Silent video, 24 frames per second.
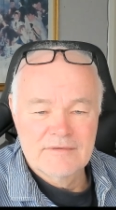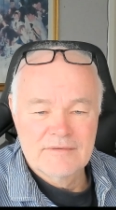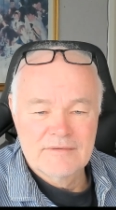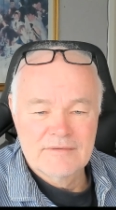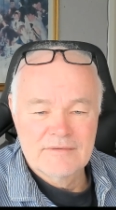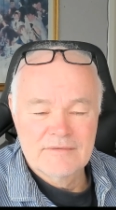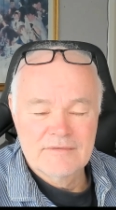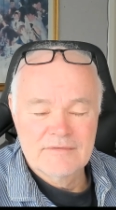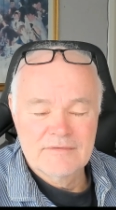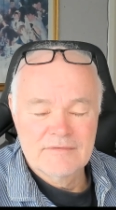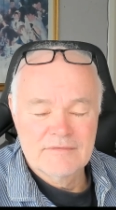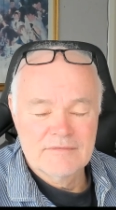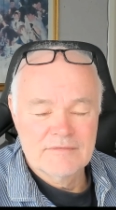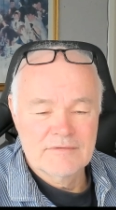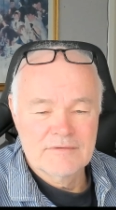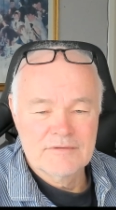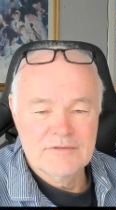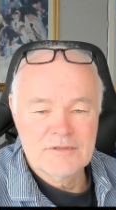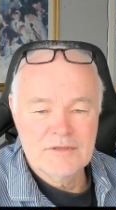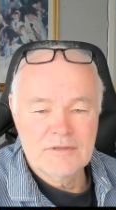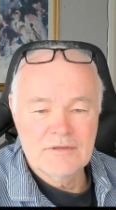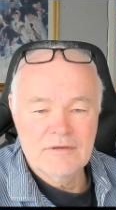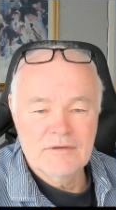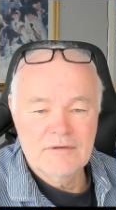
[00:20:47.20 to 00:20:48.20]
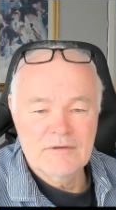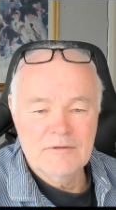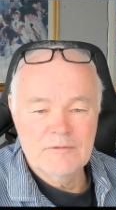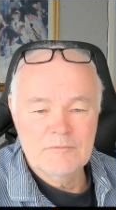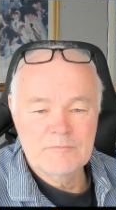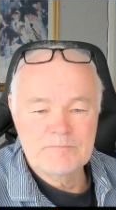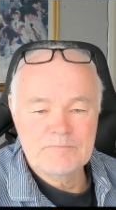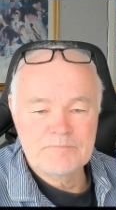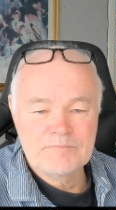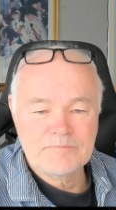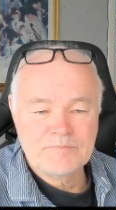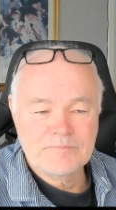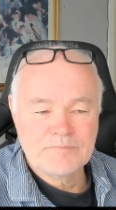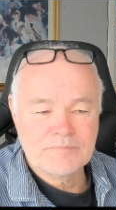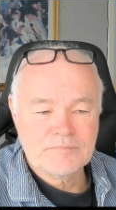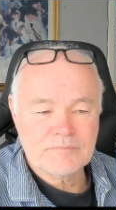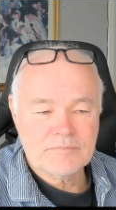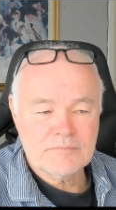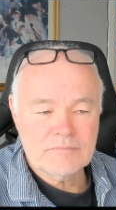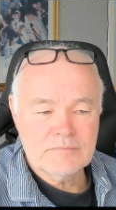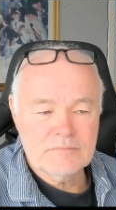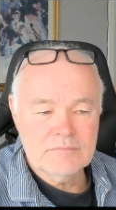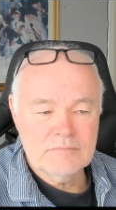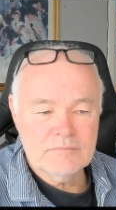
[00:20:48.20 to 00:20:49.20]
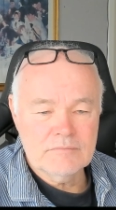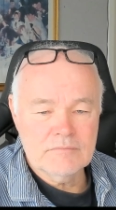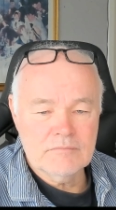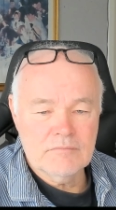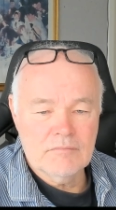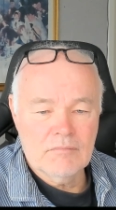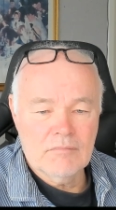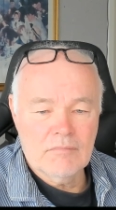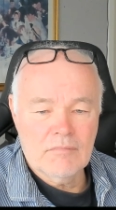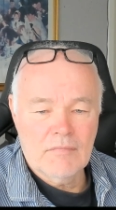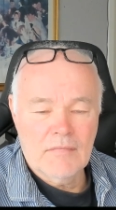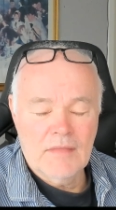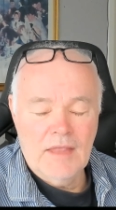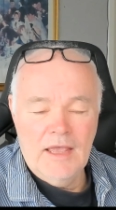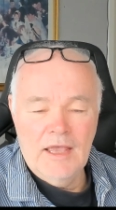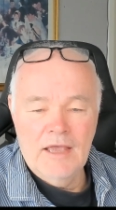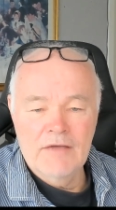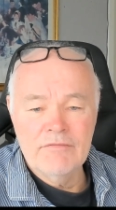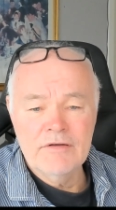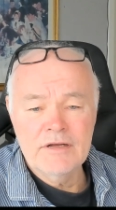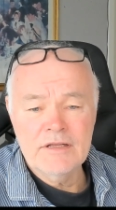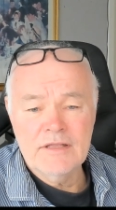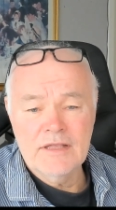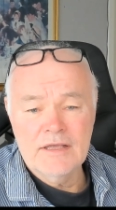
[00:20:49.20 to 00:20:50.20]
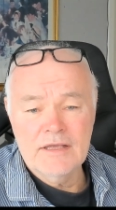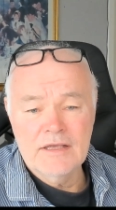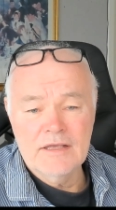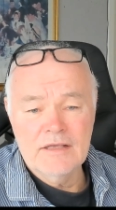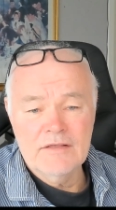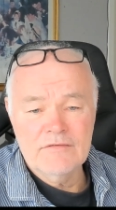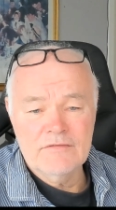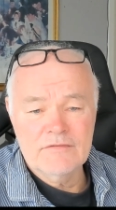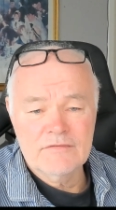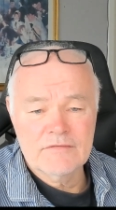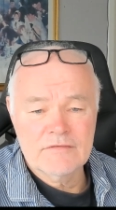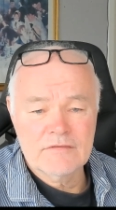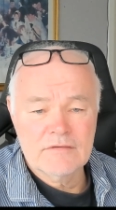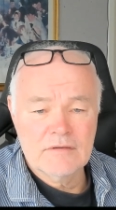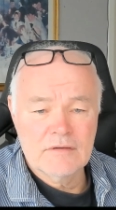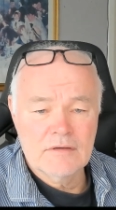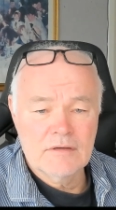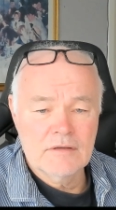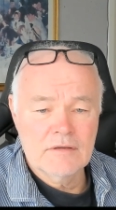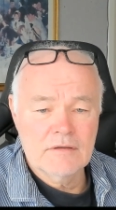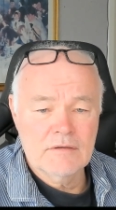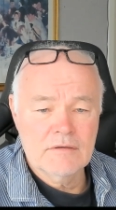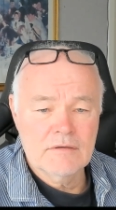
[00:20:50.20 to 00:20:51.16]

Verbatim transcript: So everything is uh,